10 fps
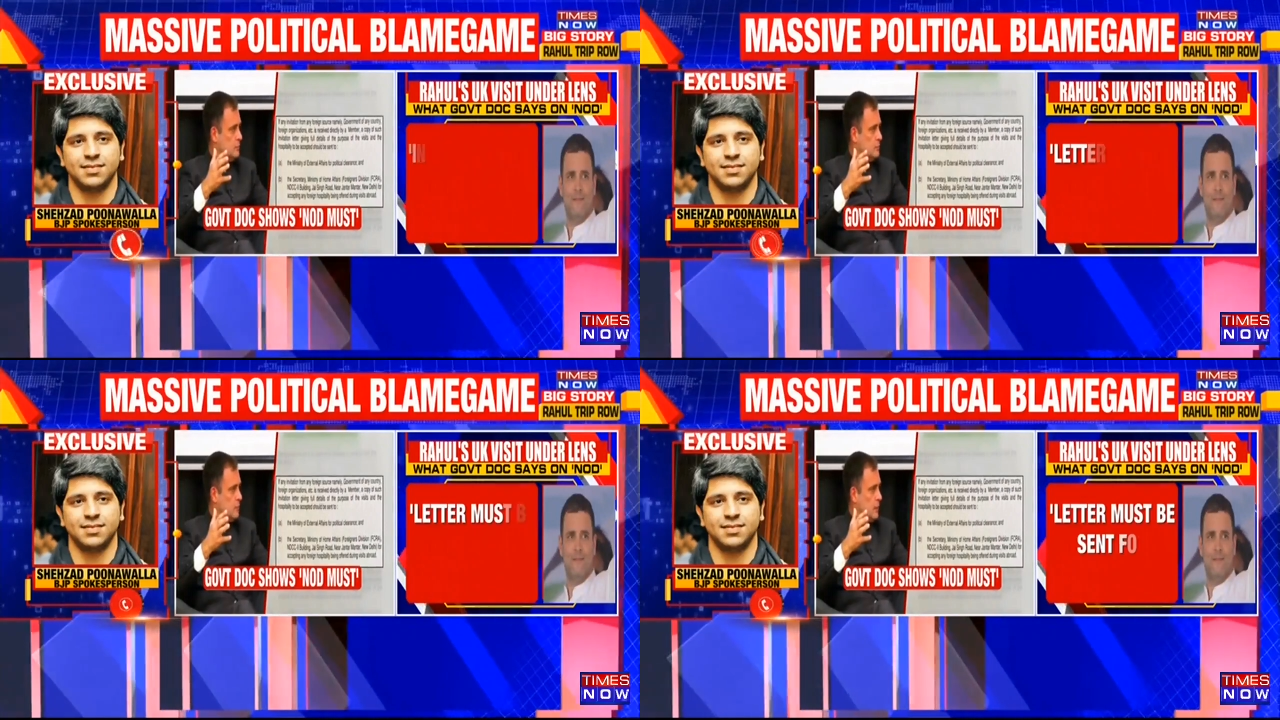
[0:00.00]
Speaker 1: that
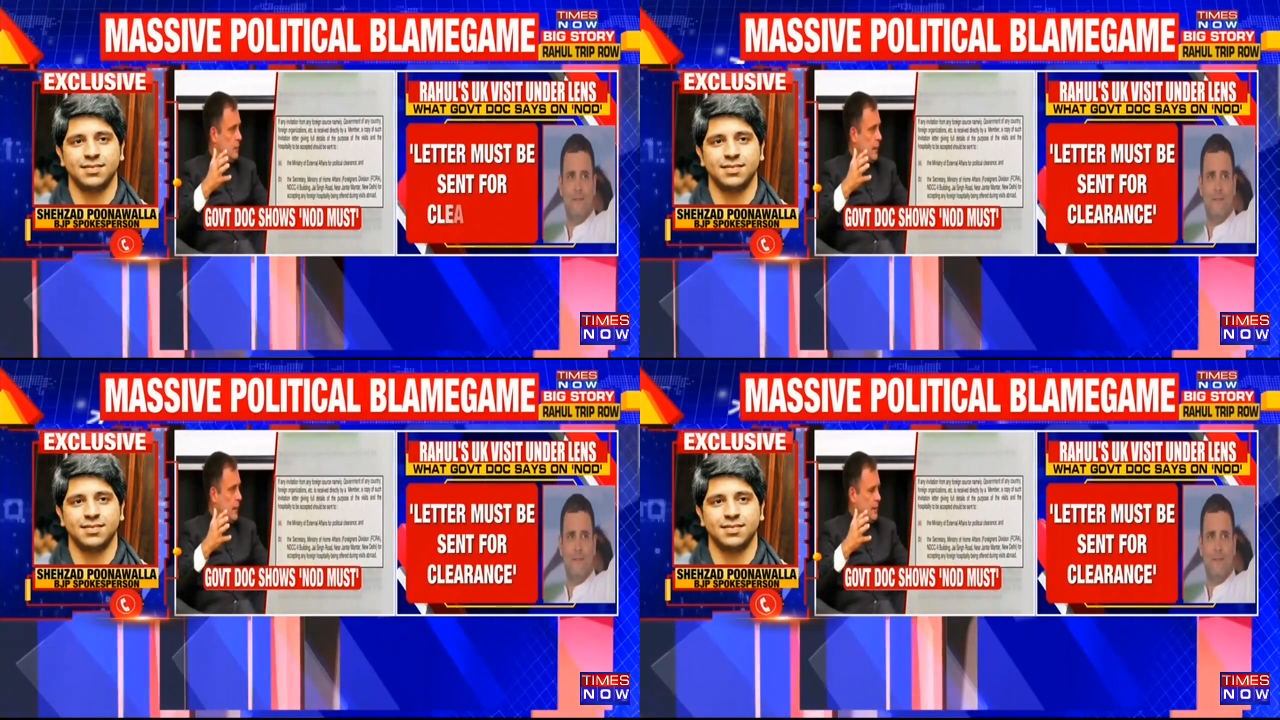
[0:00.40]
it
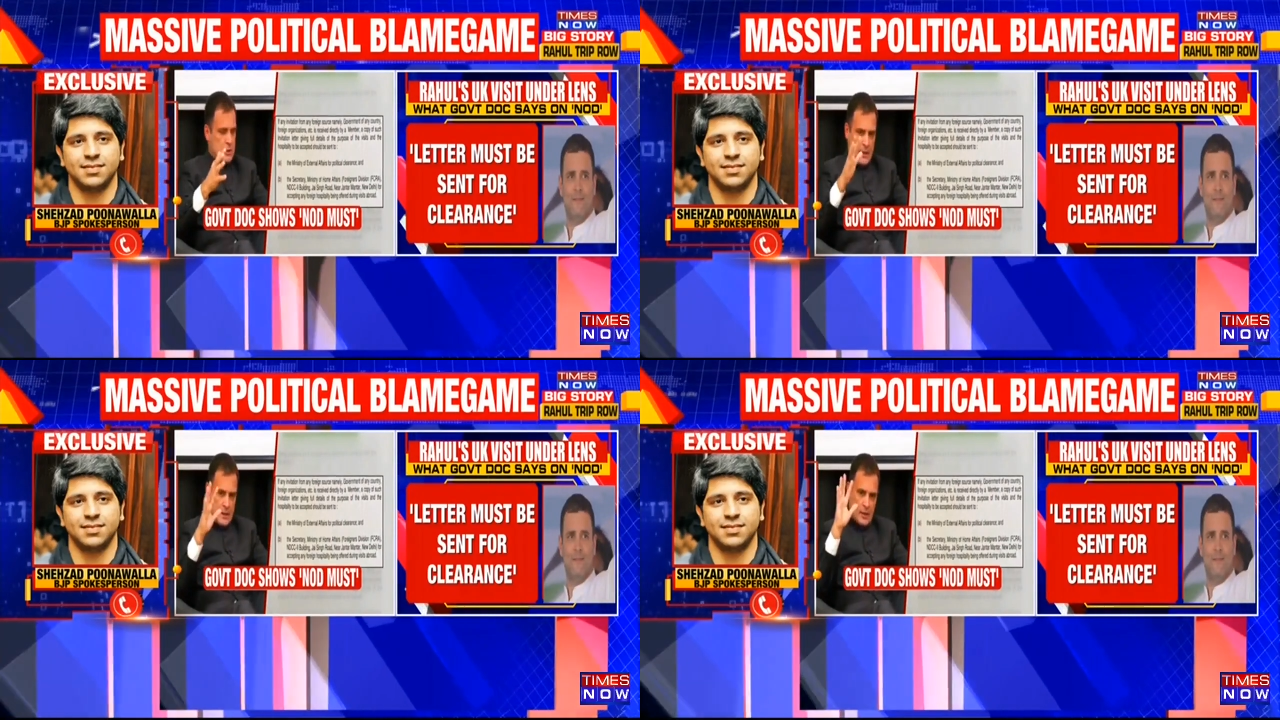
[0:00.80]
owns this
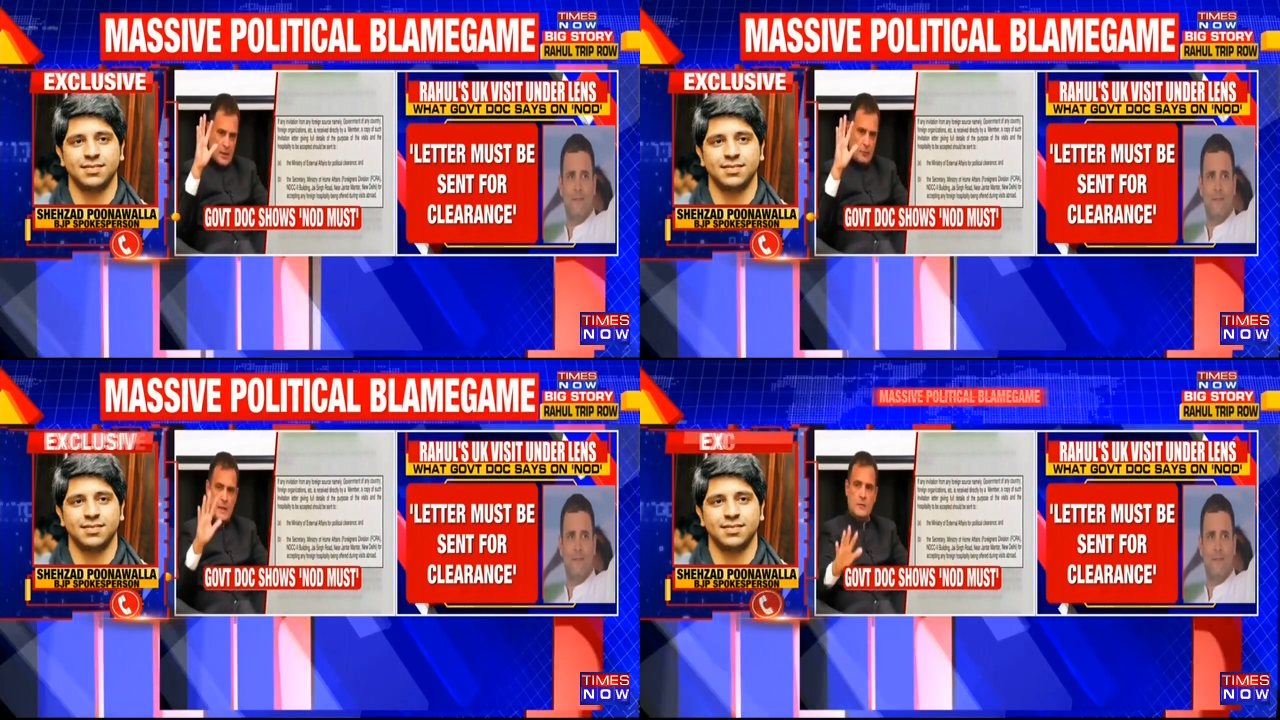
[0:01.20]

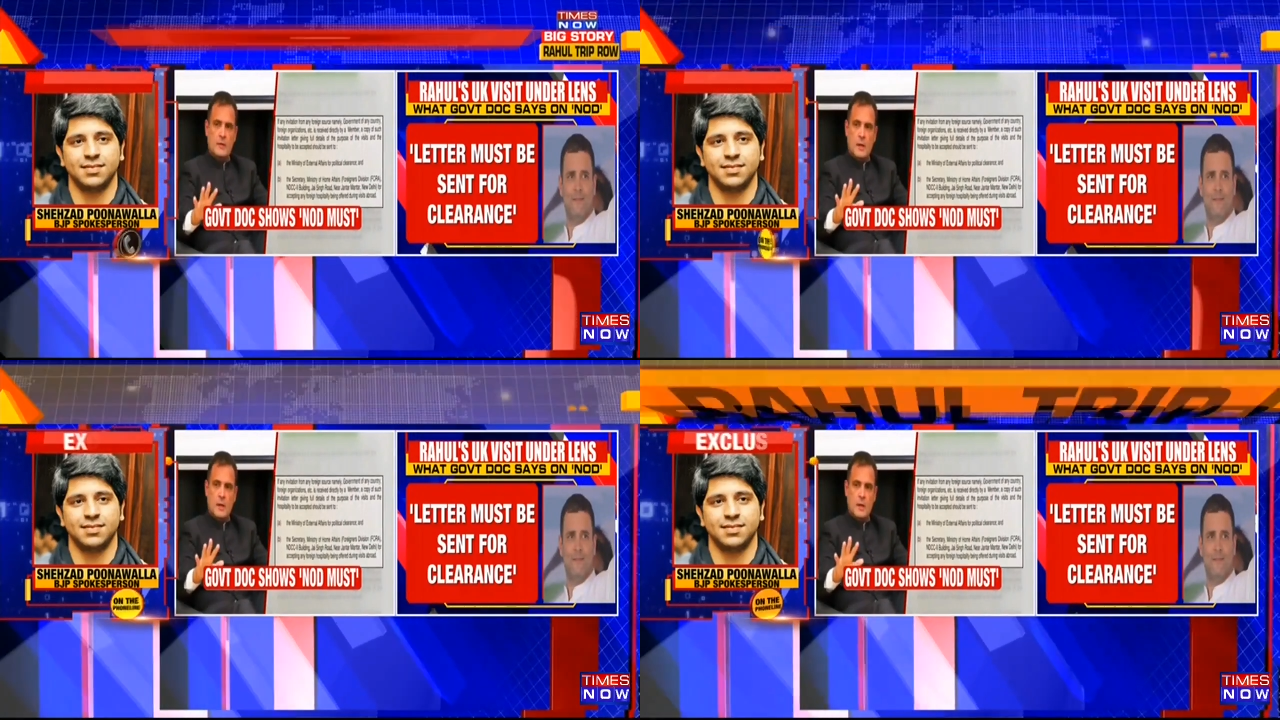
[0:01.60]
country, and
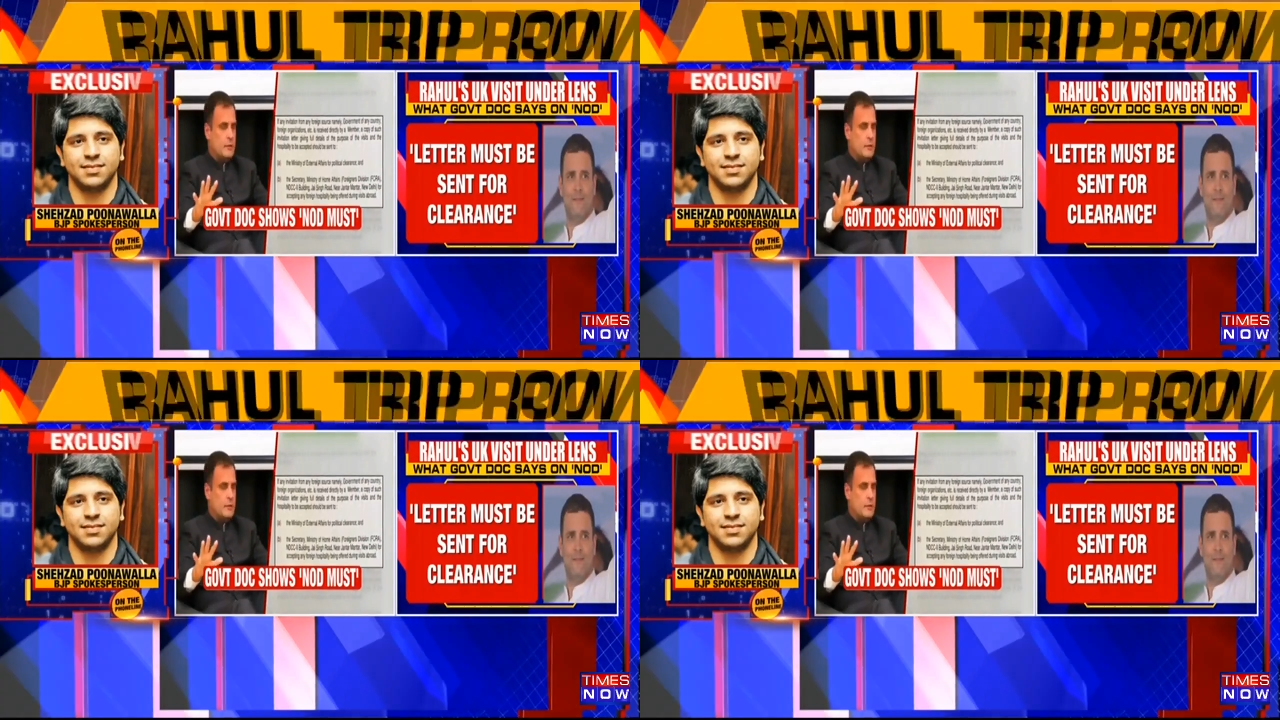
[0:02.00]
therefore they